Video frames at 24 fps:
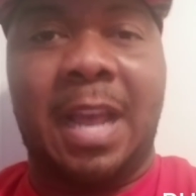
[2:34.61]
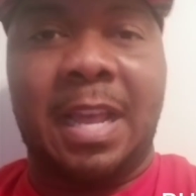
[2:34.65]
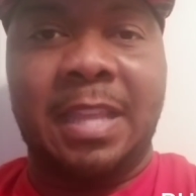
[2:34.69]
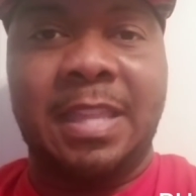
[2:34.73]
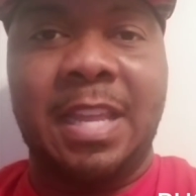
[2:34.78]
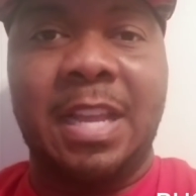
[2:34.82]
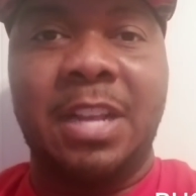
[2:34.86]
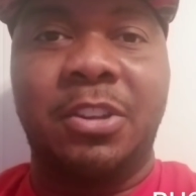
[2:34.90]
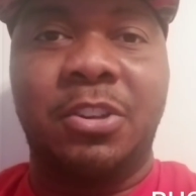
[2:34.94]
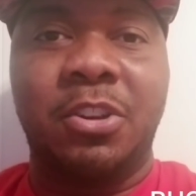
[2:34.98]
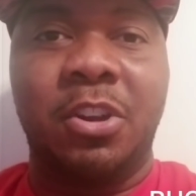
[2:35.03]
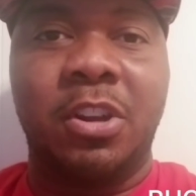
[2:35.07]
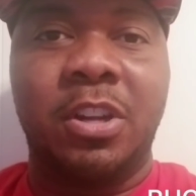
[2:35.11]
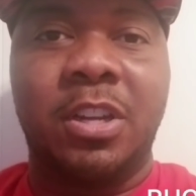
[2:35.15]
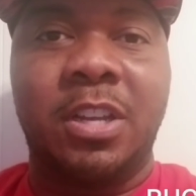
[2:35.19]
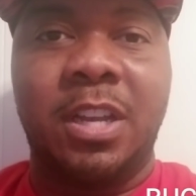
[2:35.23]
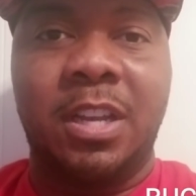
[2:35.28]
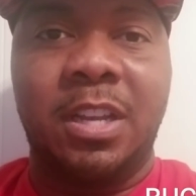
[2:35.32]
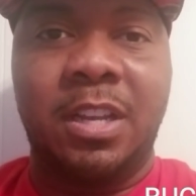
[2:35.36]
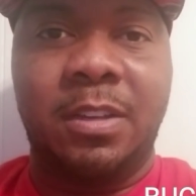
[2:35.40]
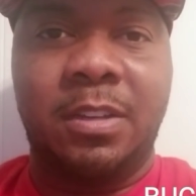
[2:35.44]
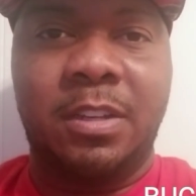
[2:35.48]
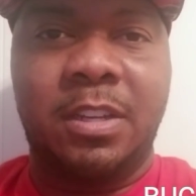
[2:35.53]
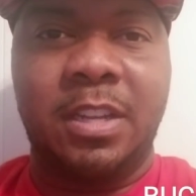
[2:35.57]
I think Dirk
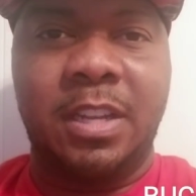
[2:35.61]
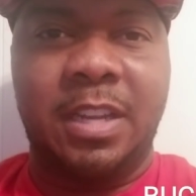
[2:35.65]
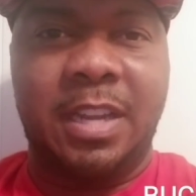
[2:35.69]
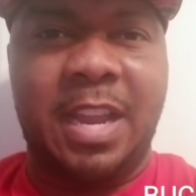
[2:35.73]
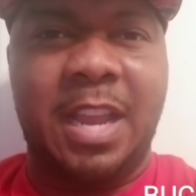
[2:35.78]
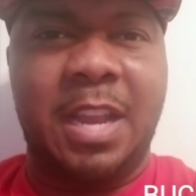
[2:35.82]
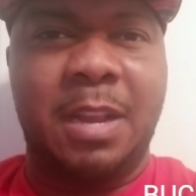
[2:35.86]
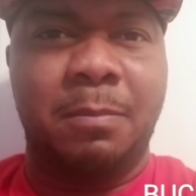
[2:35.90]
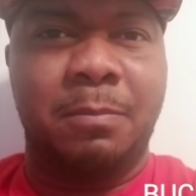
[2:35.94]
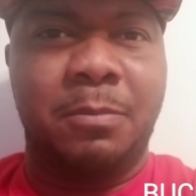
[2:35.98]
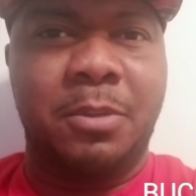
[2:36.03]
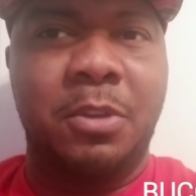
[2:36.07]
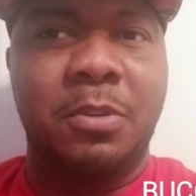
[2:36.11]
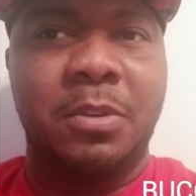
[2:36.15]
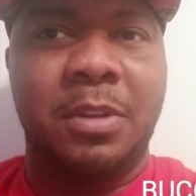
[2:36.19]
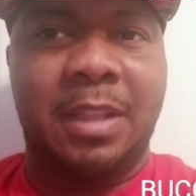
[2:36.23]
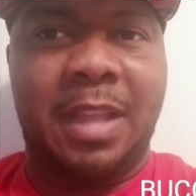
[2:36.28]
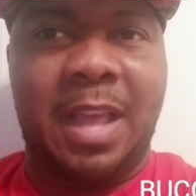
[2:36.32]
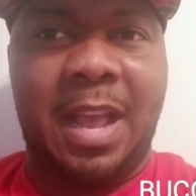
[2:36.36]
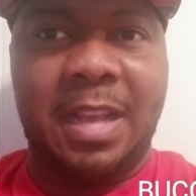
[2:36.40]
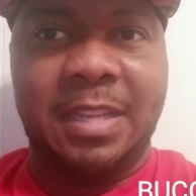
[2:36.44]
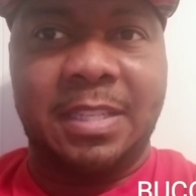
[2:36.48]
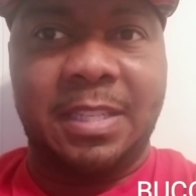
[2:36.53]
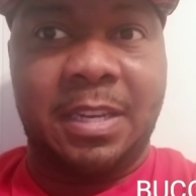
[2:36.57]
could could get him
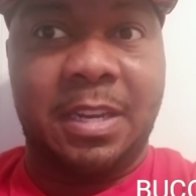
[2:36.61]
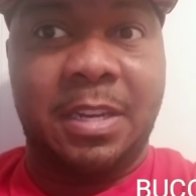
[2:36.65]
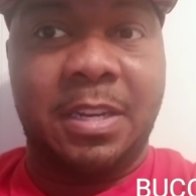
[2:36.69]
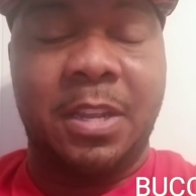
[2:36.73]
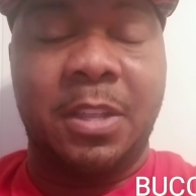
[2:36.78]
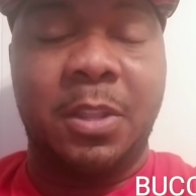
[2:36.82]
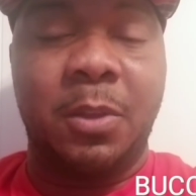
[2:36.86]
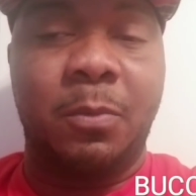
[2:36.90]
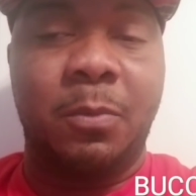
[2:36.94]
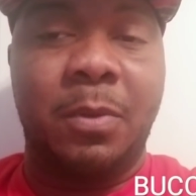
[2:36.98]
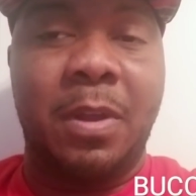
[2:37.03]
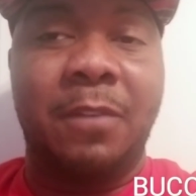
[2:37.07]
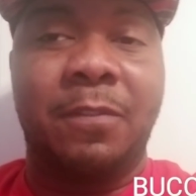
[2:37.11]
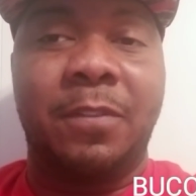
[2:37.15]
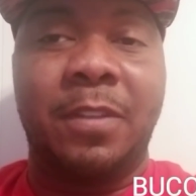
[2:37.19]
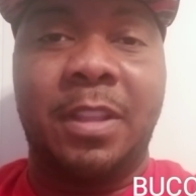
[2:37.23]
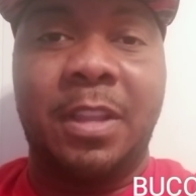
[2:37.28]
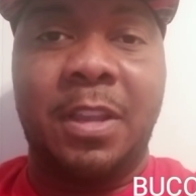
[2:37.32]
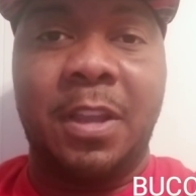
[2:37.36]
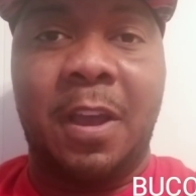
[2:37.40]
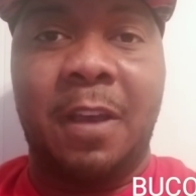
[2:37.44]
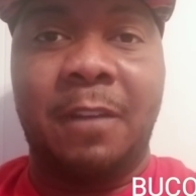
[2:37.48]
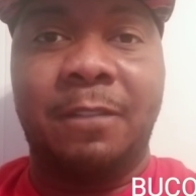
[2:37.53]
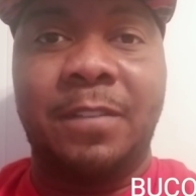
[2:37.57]
utilized in another way for
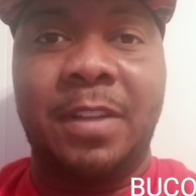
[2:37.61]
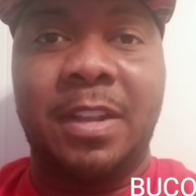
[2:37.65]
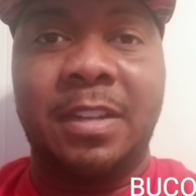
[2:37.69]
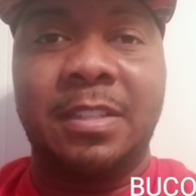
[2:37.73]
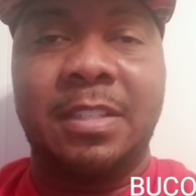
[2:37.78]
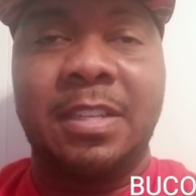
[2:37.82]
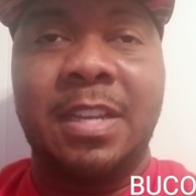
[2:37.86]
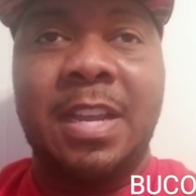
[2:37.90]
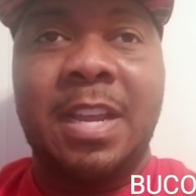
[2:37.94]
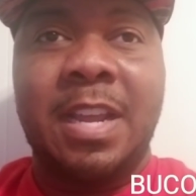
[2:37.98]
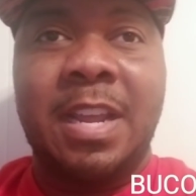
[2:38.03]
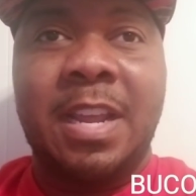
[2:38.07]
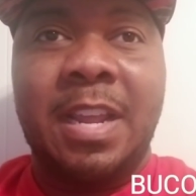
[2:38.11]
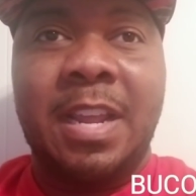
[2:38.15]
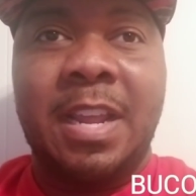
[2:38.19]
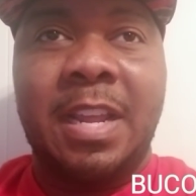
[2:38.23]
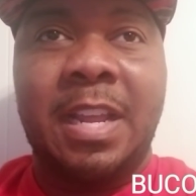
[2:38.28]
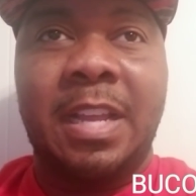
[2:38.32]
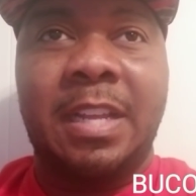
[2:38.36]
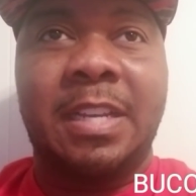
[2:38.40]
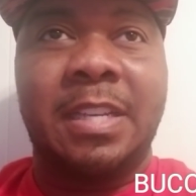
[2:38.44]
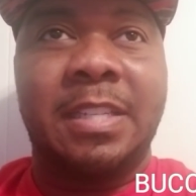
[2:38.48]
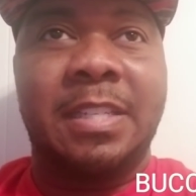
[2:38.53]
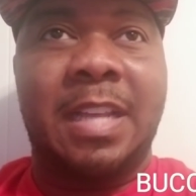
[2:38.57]
the offense
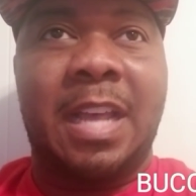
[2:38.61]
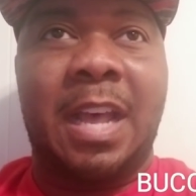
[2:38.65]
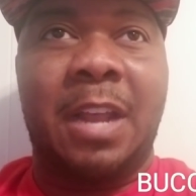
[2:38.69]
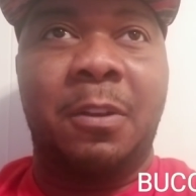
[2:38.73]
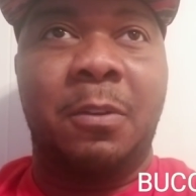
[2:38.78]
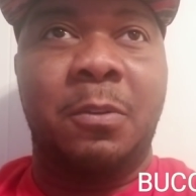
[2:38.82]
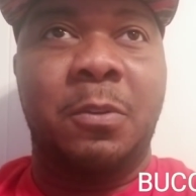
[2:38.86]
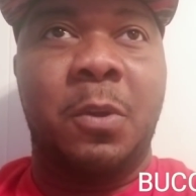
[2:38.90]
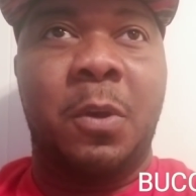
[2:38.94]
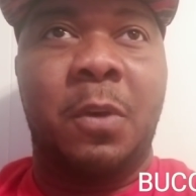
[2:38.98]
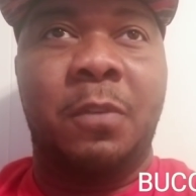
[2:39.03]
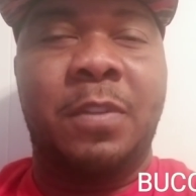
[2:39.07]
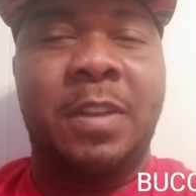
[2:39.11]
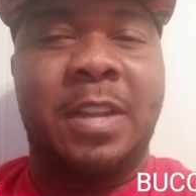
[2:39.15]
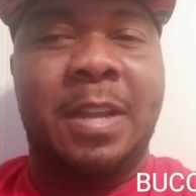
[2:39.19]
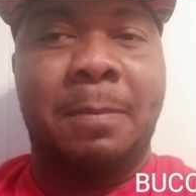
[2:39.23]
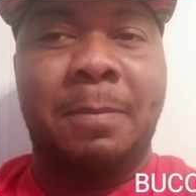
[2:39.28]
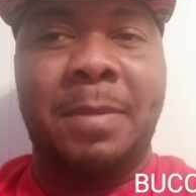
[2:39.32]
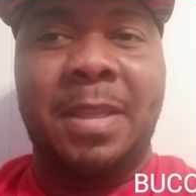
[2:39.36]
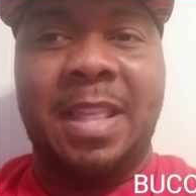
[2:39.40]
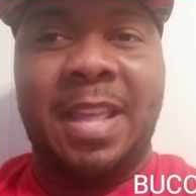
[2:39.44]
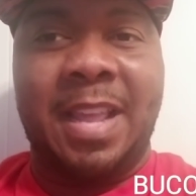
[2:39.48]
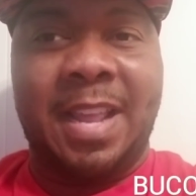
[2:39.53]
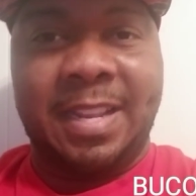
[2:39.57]
because I don't know if he
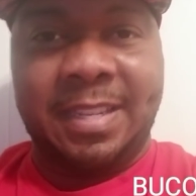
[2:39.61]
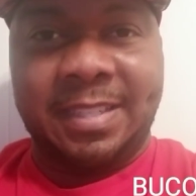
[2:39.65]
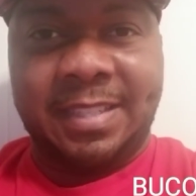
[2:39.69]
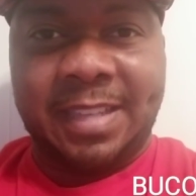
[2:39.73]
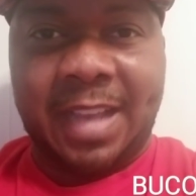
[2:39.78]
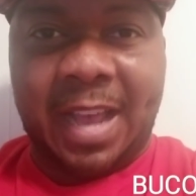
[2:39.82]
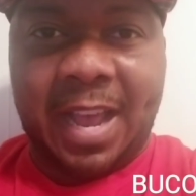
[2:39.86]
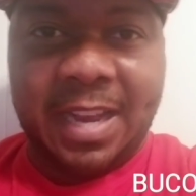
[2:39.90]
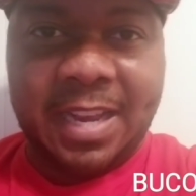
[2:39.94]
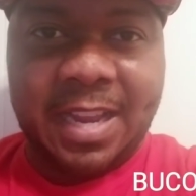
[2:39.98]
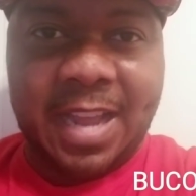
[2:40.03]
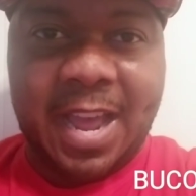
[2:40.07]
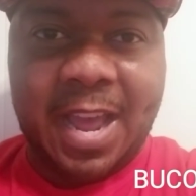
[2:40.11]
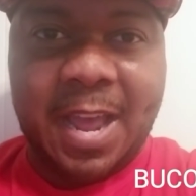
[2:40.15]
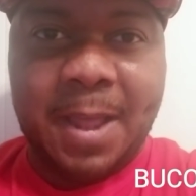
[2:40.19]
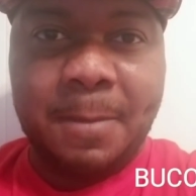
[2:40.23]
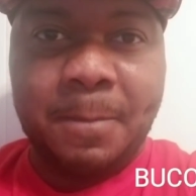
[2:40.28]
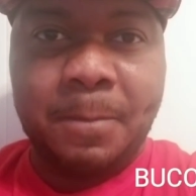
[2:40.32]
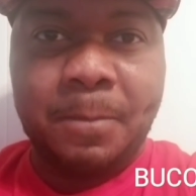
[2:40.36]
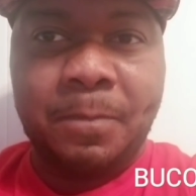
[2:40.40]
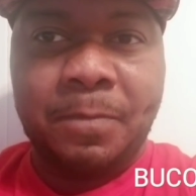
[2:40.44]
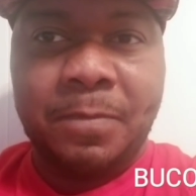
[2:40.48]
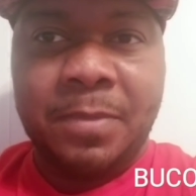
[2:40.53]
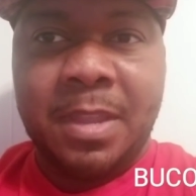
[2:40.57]
could be the inside
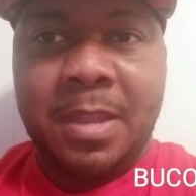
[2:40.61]
guy.